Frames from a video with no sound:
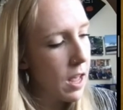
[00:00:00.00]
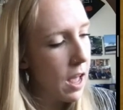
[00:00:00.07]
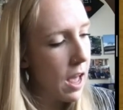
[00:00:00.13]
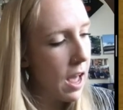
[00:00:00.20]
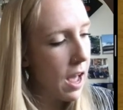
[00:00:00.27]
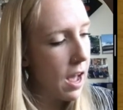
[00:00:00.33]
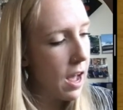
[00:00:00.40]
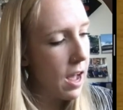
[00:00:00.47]

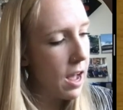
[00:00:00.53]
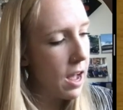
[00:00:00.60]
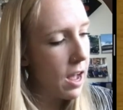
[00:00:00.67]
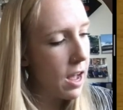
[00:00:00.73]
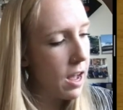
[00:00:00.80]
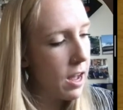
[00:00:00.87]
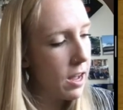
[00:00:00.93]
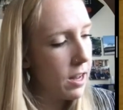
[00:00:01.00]

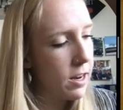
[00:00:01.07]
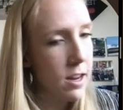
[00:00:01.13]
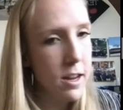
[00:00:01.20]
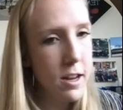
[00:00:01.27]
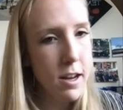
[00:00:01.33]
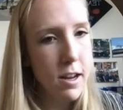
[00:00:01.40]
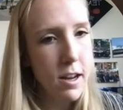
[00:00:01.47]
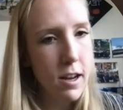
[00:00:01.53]
add,
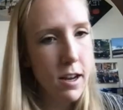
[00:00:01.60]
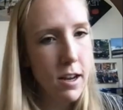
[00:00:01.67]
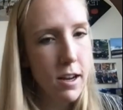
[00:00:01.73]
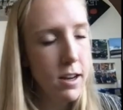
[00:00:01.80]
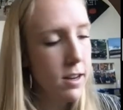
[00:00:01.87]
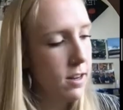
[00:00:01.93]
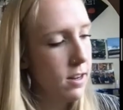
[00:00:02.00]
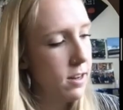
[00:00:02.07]

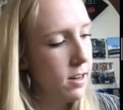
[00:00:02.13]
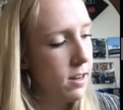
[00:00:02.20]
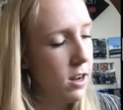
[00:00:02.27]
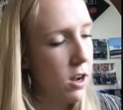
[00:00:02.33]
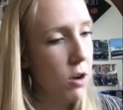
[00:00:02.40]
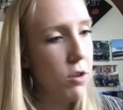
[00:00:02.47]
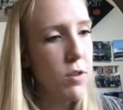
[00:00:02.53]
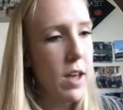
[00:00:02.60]

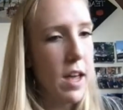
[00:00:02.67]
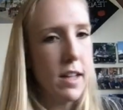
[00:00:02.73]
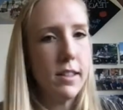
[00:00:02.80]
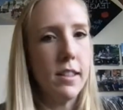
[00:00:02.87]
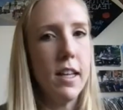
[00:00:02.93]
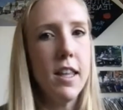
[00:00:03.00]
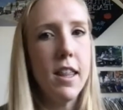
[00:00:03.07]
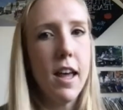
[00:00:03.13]
oh, you can't
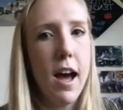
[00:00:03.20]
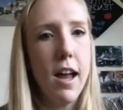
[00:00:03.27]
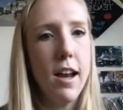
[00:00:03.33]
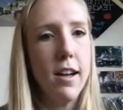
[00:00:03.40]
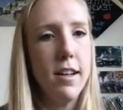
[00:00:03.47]
see that,